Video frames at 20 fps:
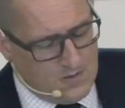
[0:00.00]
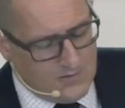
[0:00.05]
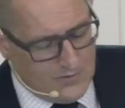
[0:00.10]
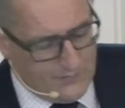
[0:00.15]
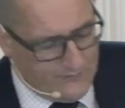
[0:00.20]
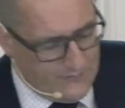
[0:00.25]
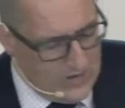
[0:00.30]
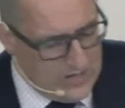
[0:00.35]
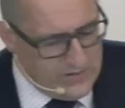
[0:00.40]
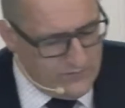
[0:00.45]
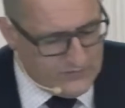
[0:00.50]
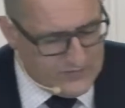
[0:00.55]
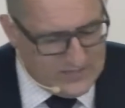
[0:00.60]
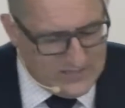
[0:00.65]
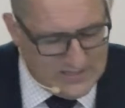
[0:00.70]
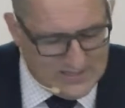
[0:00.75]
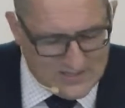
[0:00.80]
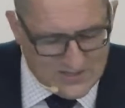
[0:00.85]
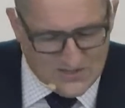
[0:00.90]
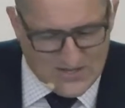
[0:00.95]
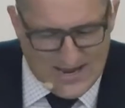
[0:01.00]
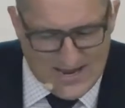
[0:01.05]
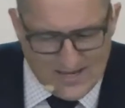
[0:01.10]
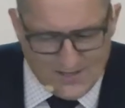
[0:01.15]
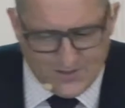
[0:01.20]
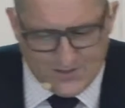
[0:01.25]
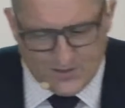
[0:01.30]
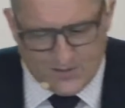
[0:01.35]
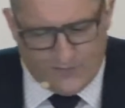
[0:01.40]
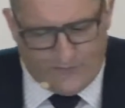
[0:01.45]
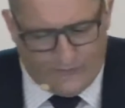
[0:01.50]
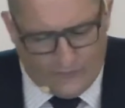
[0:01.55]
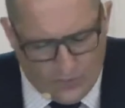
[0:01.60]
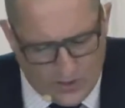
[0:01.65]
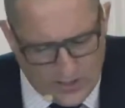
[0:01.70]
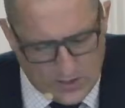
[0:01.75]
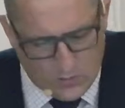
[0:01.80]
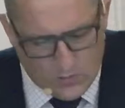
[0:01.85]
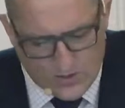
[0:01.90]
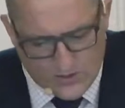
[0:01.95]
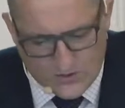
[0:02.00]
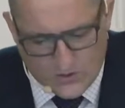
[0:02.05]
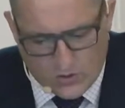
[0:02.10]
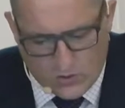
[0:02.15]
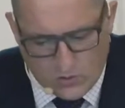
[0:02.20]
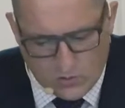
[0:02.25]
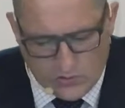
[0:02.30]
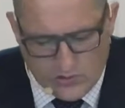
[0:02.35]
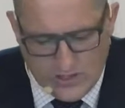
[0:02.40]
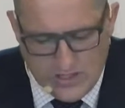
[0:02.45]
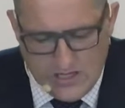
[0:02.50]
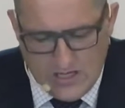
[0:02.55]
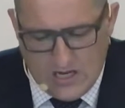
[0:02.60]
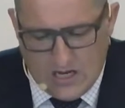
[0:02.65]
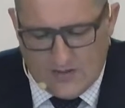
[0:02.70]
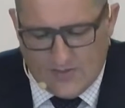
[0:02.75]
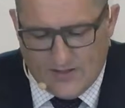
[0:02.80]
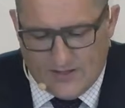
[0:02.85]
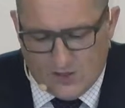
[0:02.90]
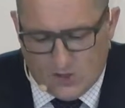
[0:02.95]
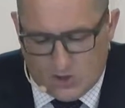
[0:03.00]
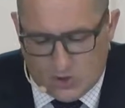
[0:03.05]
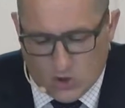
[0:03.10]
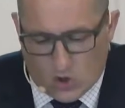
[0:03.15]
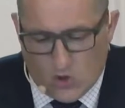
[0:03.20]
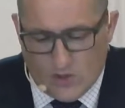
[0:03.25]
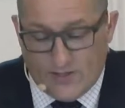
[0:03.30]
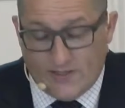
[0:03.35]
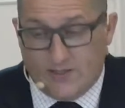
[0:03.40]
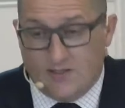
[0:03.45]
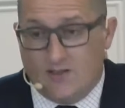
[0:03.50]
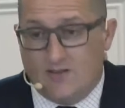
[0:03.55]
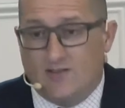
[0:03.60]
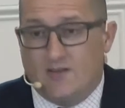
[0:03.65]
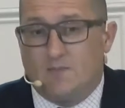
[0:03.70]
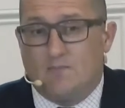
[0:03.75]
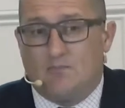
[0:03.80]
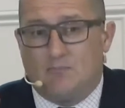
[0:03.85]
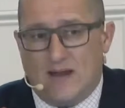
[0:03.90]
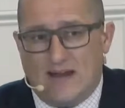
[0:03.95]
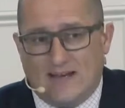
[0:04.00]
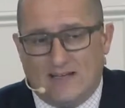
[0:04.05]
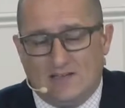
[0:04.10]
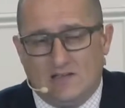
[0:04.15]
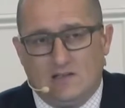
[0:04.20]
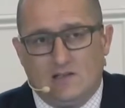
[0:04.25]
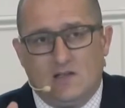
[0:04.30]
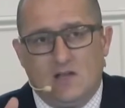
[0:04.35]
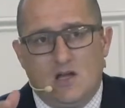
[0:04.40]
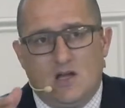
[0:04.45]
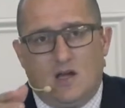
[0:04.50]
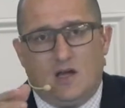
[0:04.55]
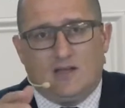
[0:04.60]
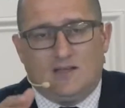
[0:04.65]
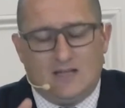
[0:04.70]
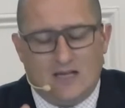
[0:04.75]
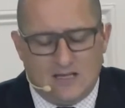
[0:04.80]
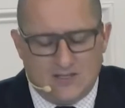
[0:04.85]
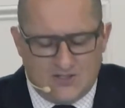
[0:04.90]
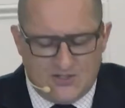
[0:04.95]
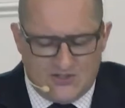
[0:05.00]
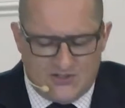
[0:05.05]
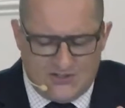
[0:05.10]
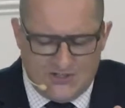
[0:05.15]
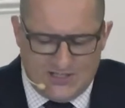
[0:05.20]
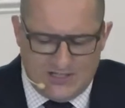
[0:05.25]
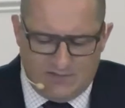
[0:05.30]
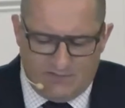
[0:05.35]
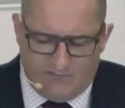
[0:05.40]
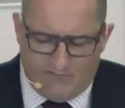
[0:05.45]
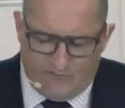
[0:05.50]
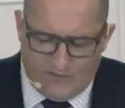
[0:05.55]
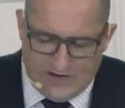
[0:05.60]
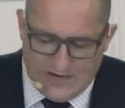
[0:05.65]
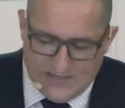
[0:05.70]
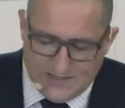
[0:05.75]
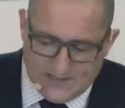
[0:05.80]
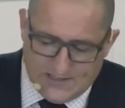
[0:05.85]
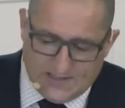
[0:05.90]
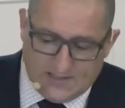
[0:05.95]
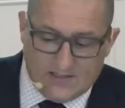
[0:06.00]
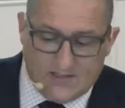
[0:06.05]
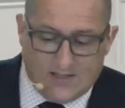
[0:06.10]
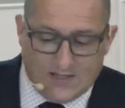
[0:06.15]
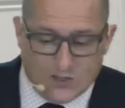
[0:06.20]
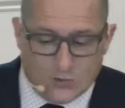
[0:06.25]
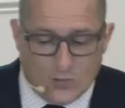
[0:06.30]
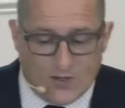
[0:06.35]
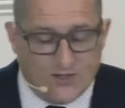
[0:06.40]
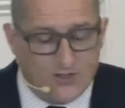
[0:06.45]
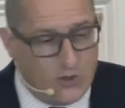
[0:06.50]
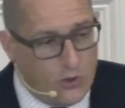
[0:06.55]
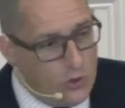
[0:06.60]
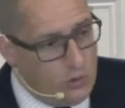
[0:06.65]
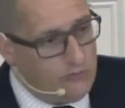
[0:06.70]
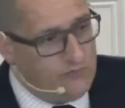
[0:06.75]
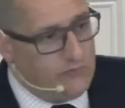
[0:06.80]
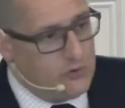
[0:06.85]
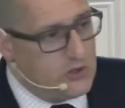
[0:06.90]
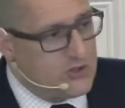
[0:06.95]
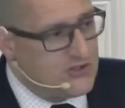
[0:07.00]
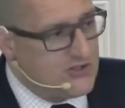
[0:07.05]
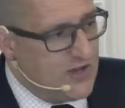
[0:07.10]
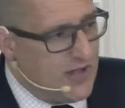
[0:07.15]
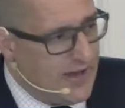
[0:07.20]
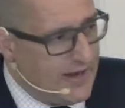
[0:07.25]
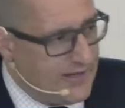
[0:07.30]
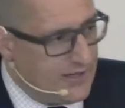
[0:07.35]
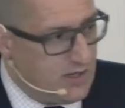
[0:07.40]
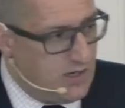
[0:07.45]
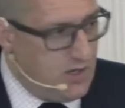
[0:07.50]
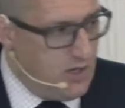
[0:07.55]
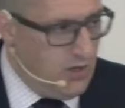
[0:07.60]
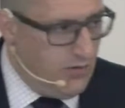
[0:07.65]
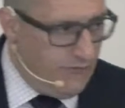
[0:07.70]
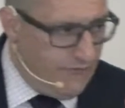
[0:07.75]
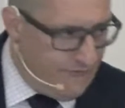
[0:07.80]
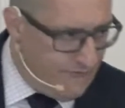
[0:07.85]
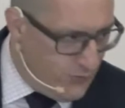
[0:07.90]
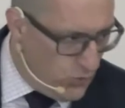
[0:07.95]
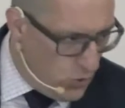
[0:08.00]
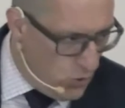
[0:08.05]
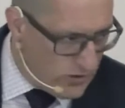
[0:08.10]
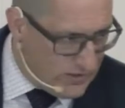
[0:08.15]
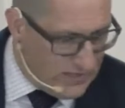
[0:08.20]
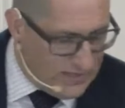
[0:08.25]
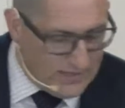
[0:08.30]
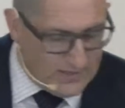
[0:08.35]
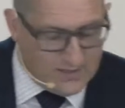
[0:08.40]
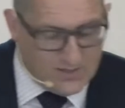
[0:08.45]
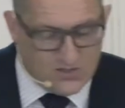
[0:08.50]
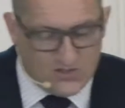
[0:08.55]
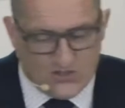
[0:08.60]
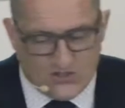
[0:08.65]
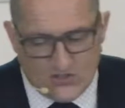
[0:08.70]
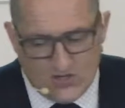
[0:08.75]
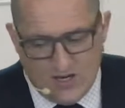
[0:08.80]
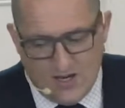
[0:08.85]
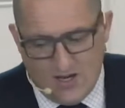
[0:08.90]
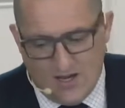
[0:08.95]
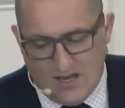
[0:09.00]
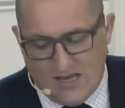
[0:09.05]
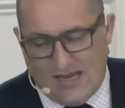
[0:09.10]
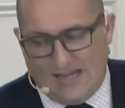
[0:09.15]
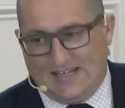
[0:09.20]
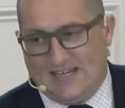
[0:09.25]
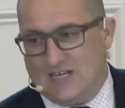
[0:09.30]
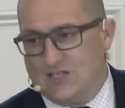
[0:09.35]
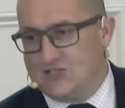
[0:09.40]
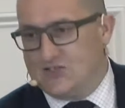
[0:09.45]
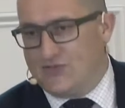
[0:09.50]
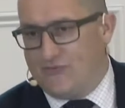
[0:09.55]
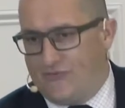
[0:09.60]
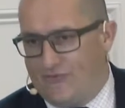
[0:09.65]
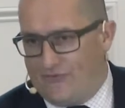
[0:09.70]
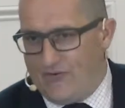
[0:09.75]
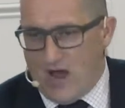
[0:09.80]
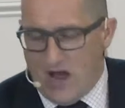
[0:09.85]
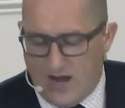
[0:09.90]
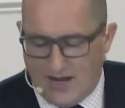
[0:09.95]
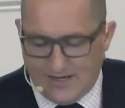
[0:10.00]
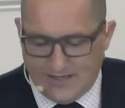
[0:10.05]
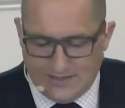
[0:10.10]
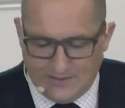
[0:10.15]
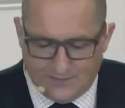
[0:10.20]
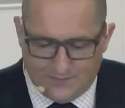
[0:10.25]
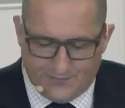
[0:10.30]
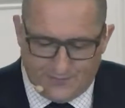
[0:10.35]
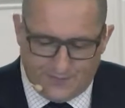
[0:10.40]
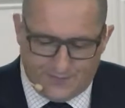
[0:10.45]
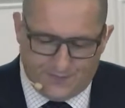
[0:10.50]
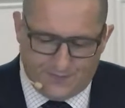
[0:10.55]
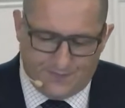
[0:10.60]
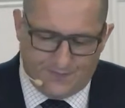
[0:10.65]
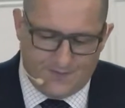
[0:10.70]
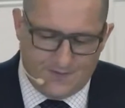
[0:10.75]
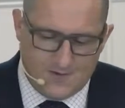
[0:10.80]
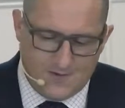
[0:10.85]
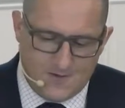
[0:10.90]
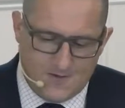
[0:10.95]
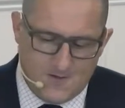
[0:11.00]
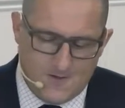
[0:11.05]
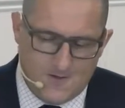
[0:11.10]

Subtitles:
The five kings enter the fray, we're told, and they join the battle against the invading kings. We're told, verse 9, four kings against five.